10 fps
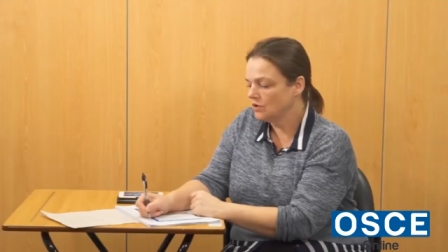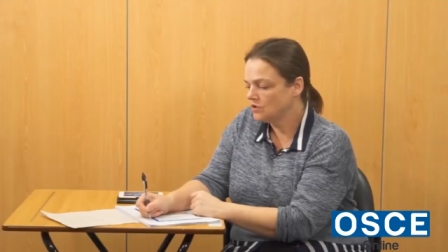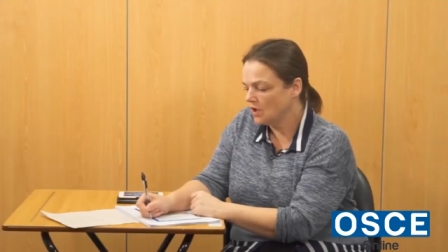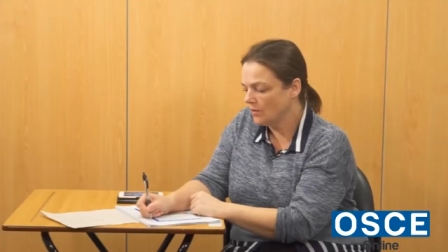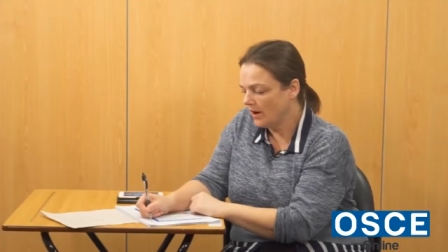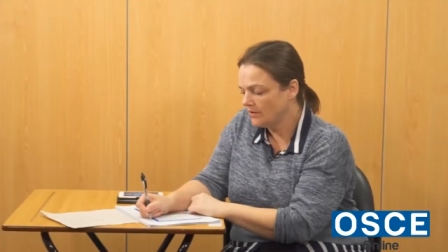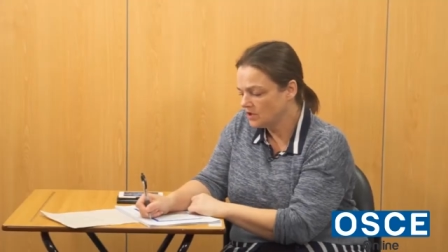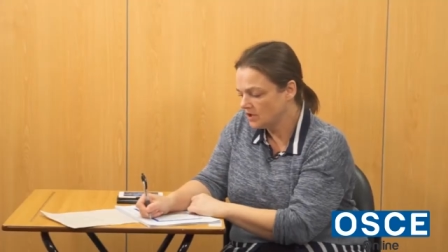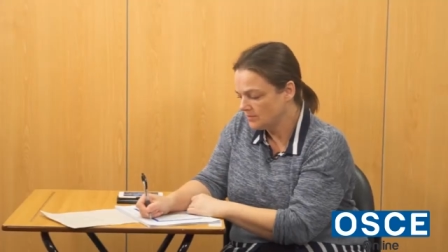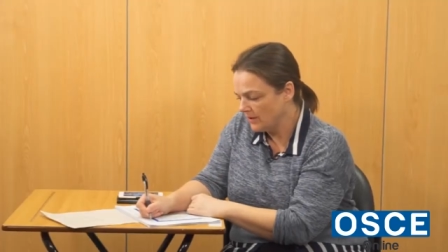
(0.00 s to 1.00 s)
So I
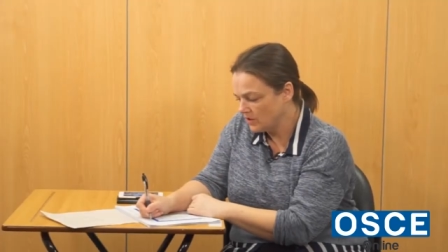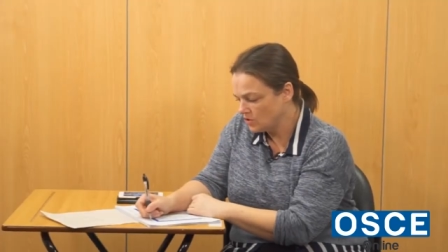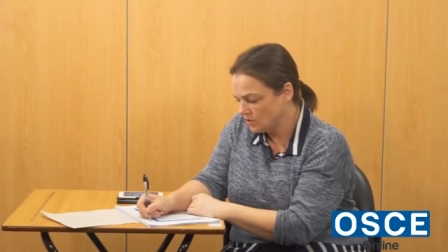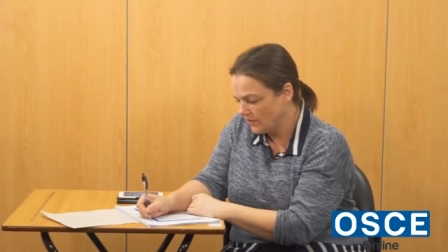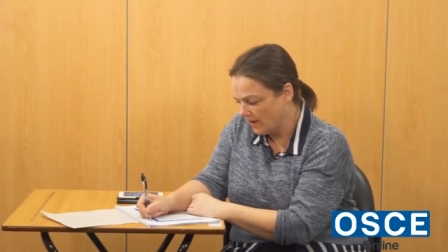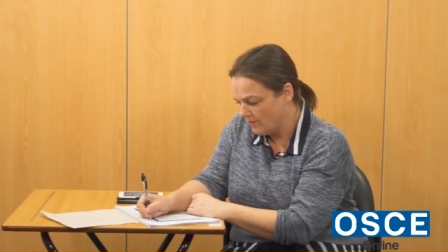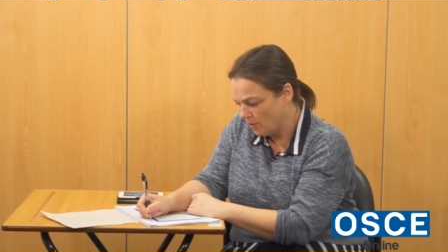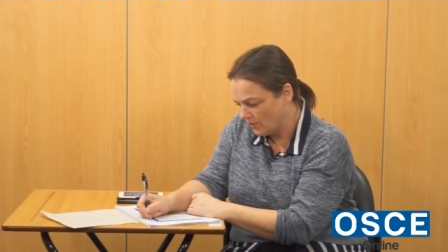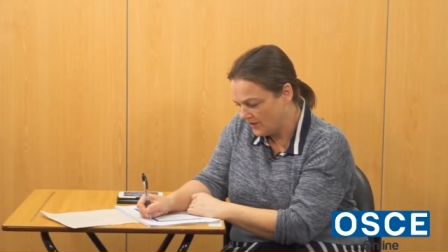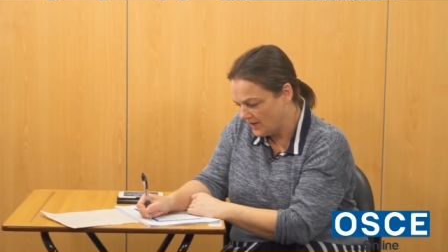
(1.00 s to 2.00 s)
would just make sure that I've
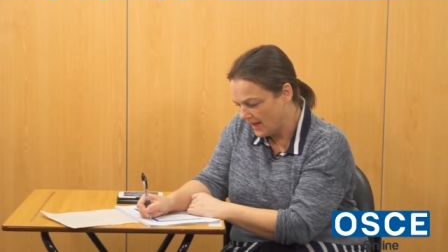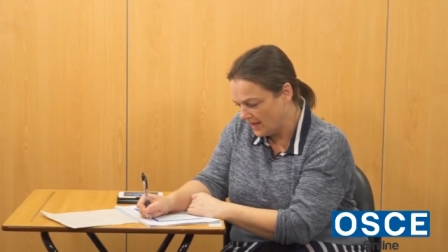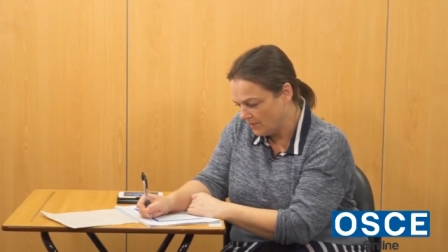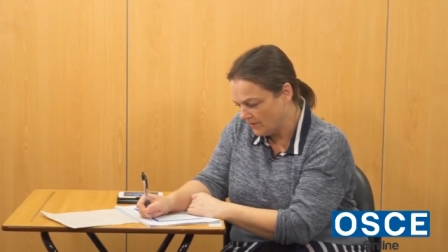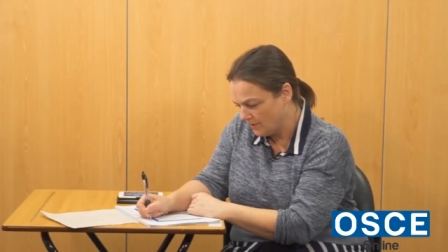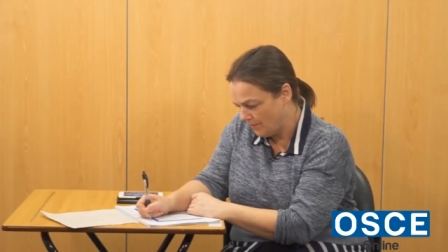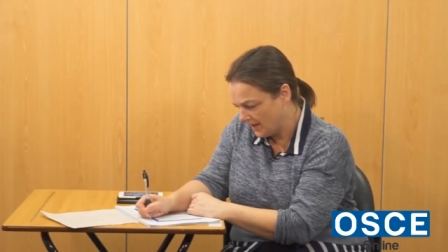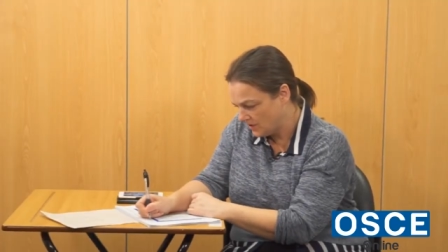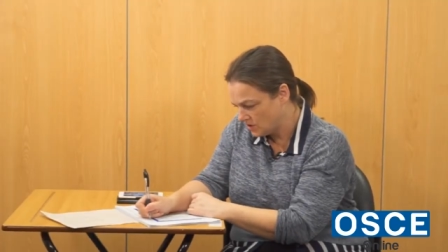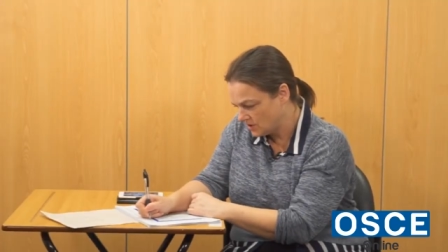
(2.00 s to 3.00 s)
put the name of the
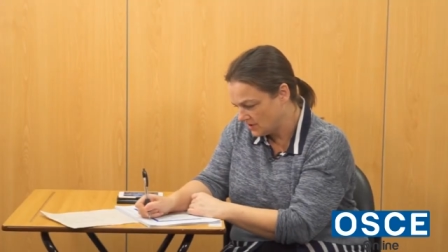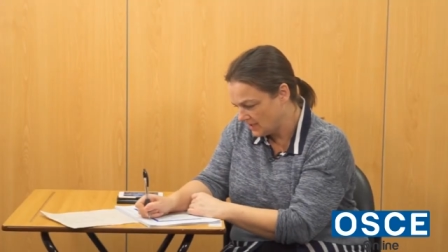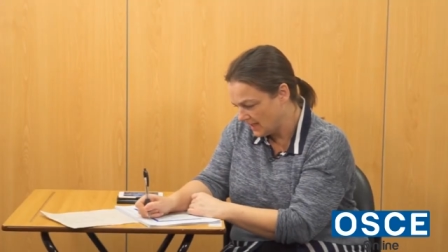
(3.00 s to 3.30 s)
patient